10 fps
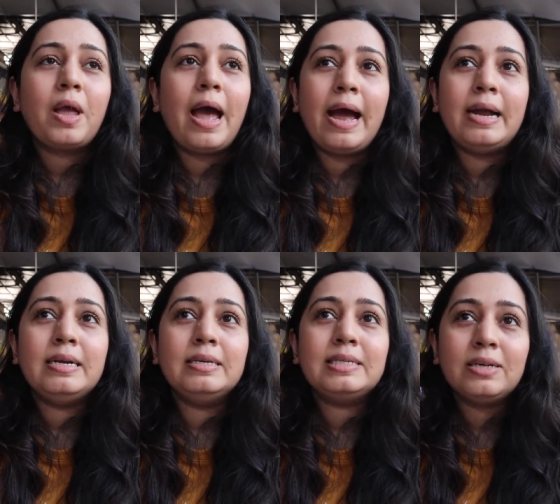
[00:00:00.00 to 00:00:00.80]
and
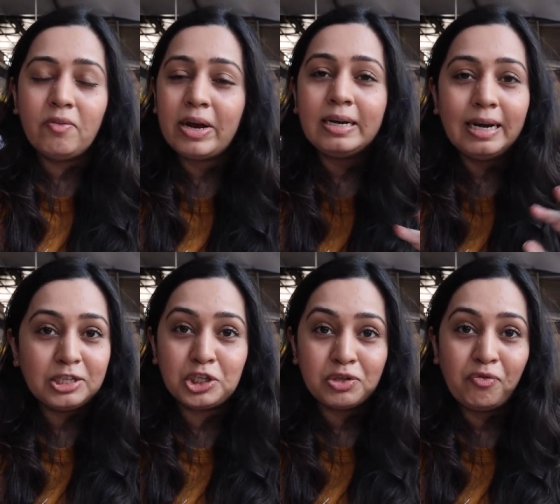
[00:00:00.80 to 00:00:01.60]
serving
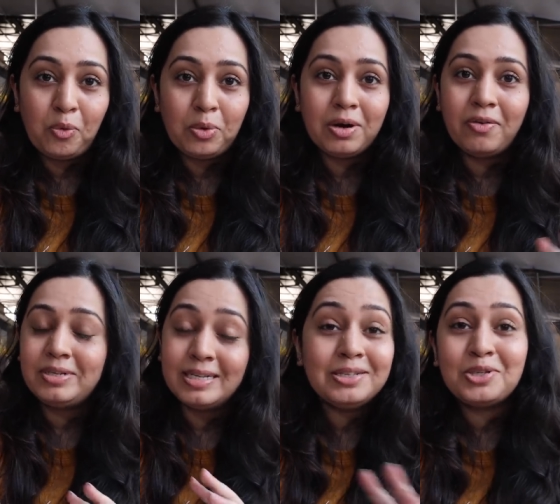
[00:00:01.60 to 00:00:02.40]
delicious food
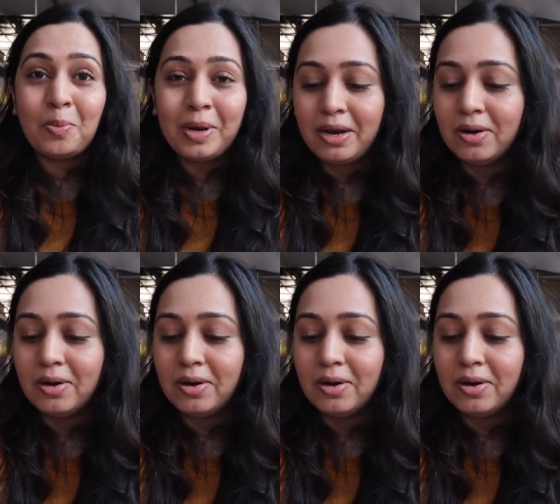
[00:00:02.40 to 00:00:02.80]
since so many